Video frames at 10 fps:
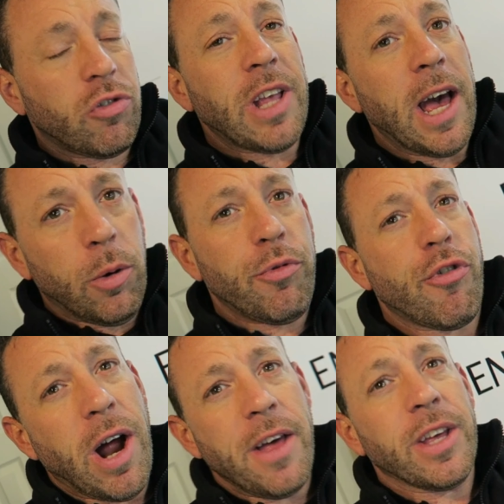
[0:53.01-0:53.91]
just to help
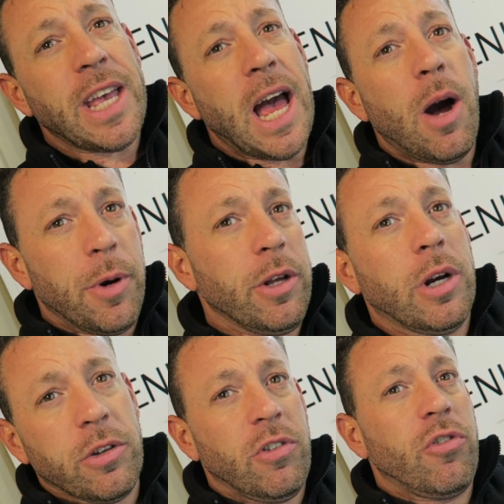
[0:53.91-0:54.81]
dry the car when he
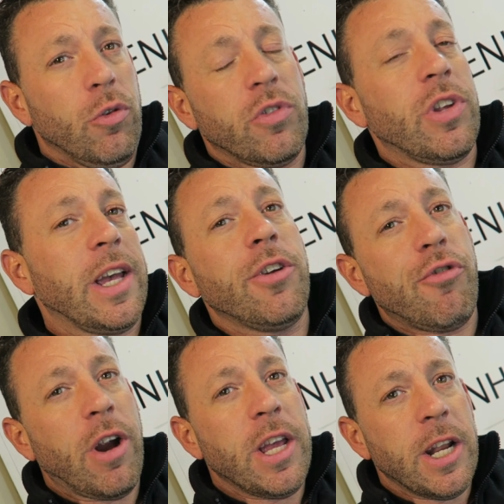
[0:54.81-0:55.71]
cuts it's used as like a
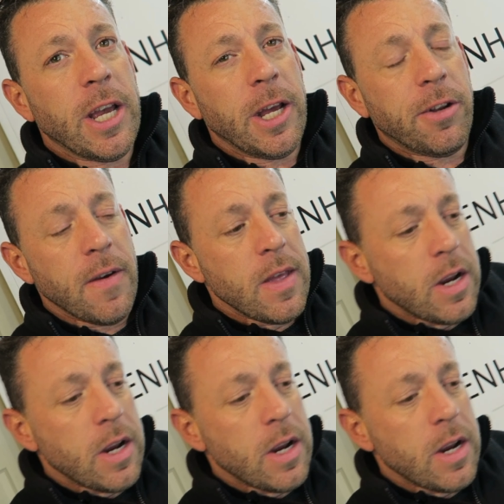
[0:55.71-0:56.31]
drying aid